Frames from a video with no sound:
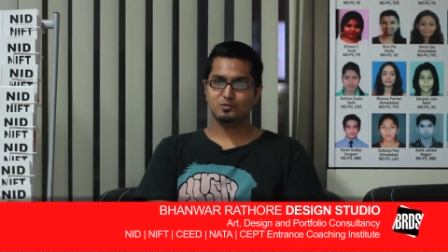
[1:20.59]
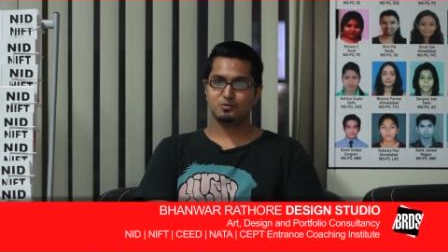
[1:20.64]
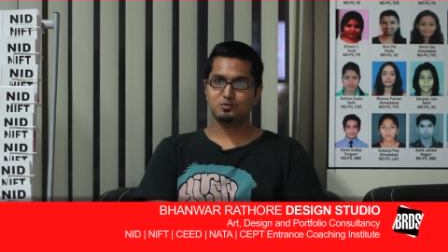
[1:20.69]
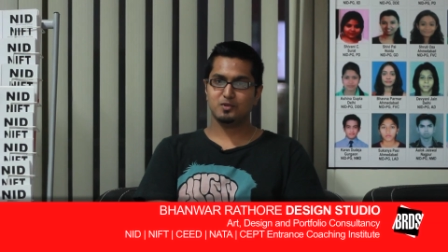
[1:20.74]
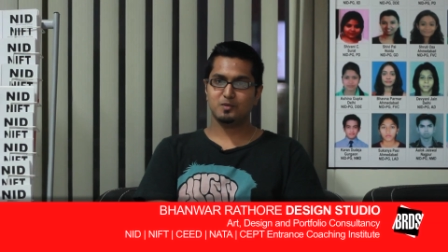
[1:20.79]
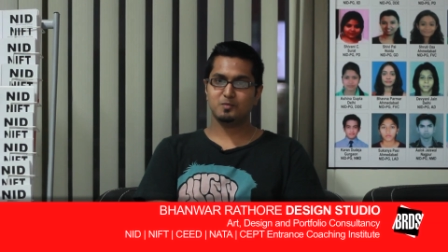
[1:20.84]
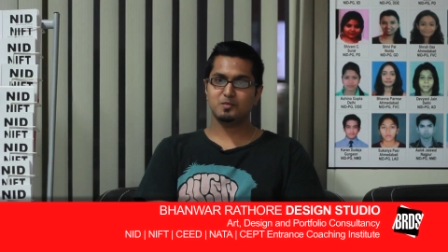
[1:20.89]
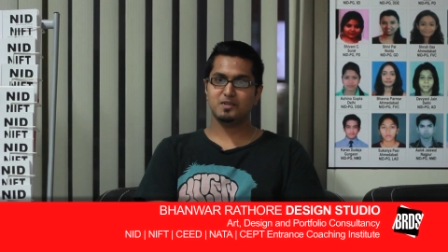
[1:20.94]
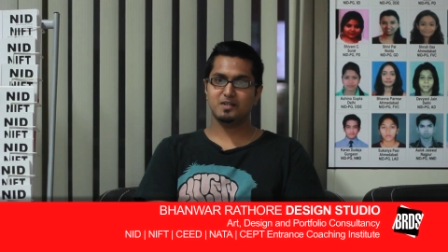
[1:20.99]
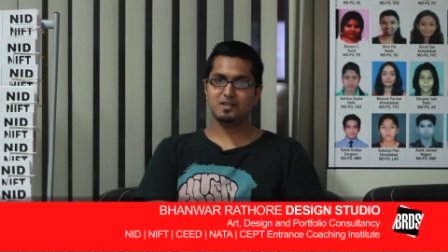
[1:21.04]

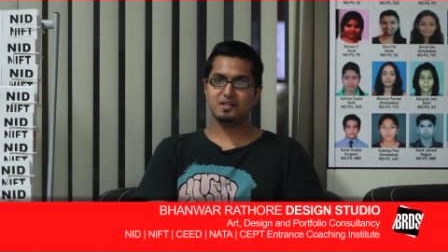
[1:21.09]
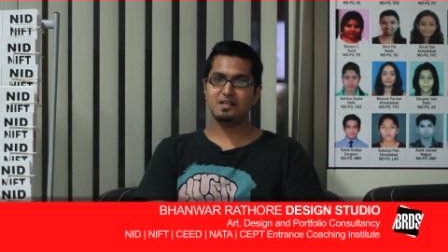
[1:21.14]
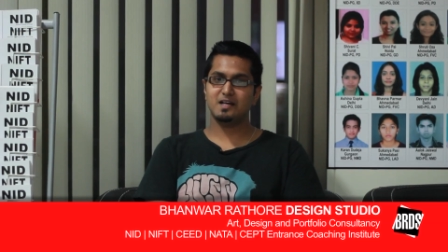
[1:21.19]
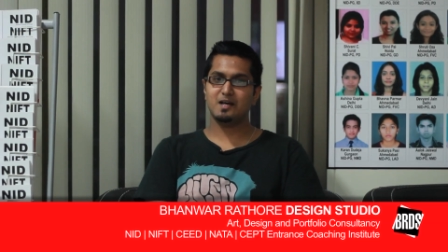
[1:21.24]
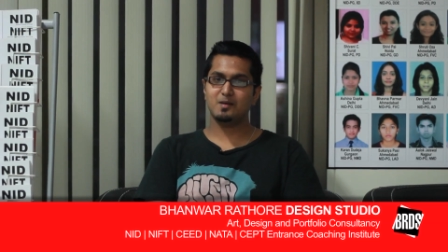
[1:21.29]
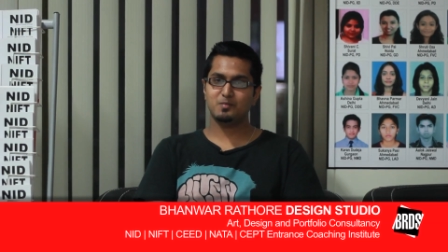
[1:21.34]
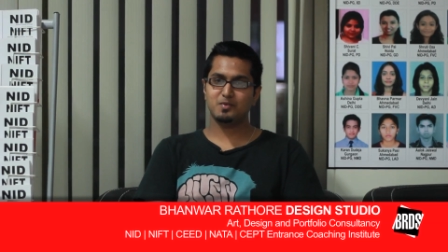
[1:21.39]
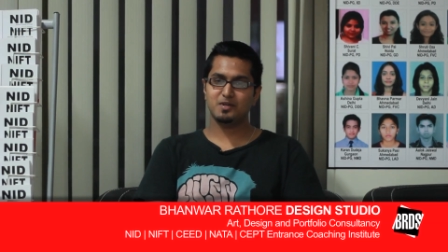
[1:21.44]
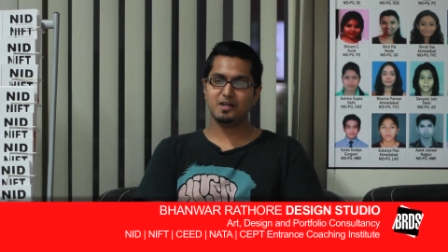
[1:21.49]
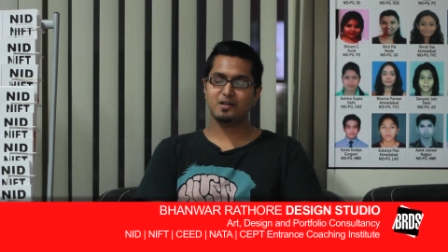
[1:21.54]
So I'm really
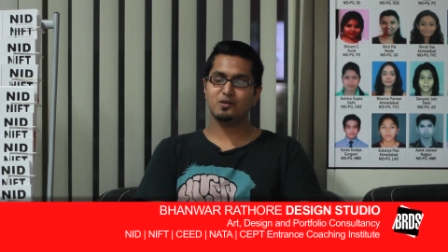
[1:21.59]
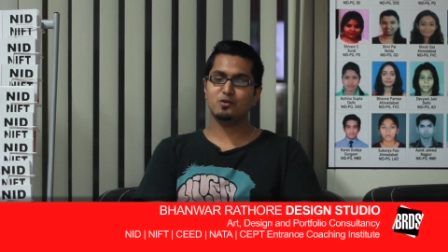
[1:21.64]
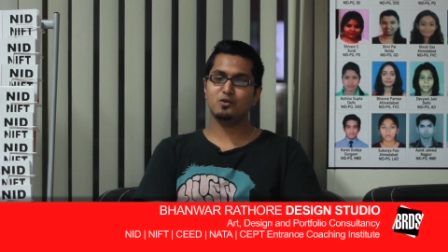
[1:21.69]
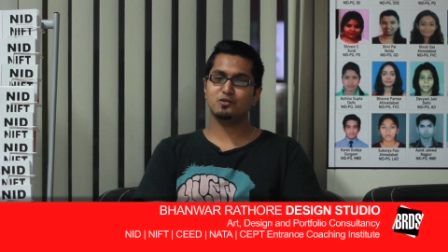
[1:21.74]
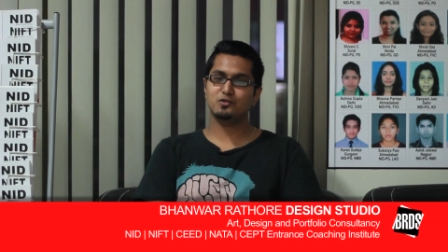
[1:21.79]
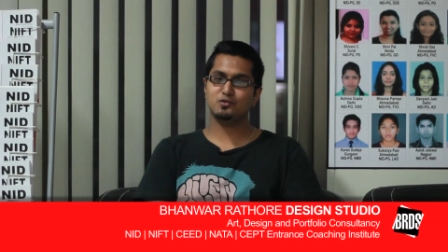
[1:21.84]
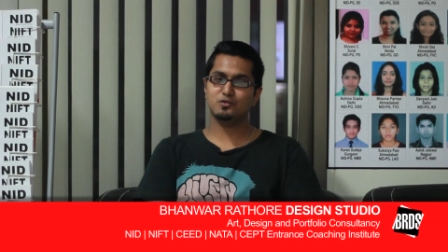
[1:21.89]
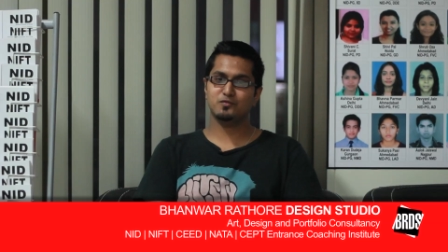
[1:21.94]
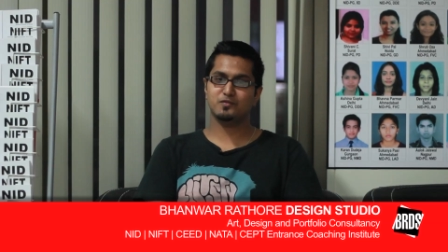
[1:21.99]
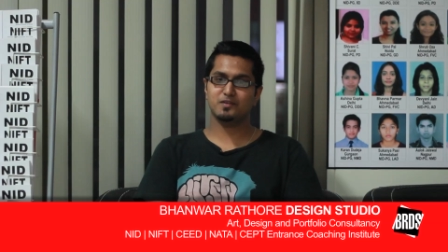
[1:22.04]
happy I
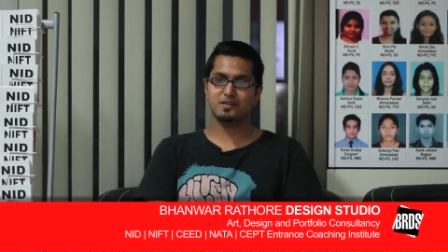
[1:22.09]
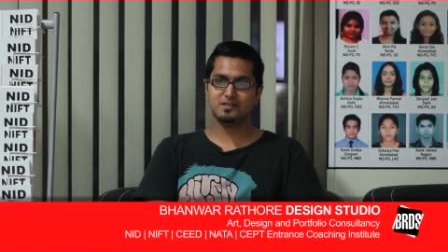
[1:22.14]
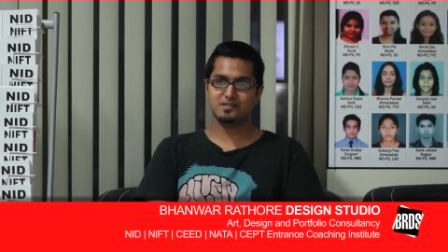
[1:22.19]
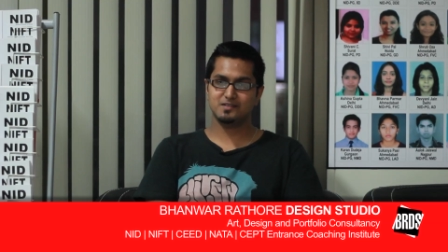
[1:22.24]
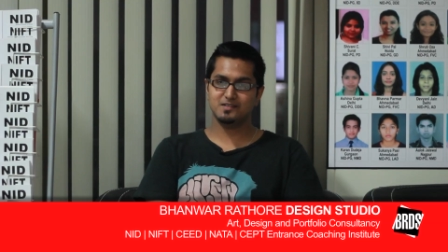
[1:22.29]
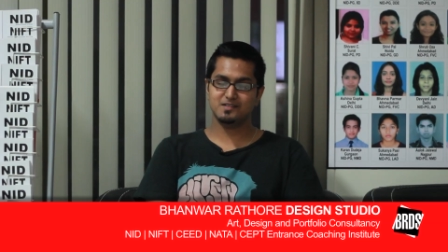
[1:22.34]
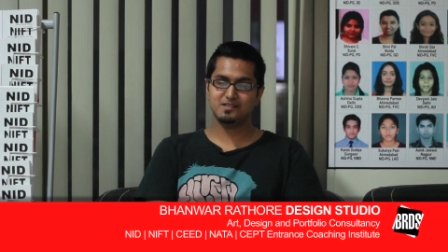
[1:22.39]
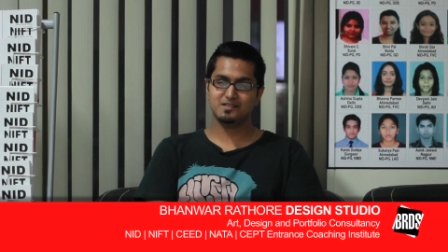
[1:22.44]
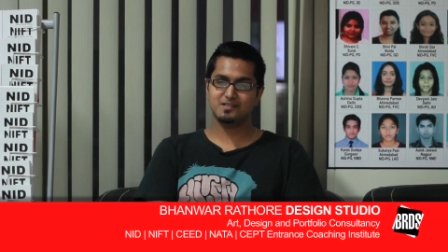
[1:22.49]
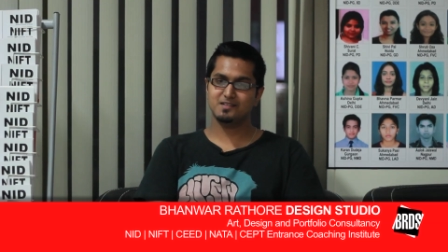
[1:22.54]
got to face
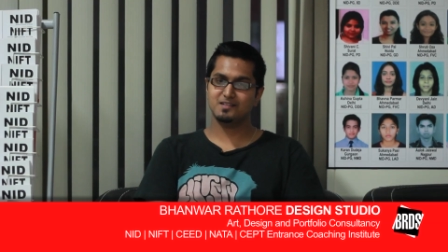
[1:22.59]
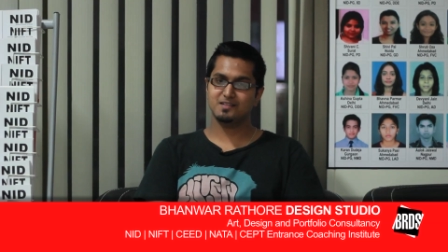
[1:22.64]
this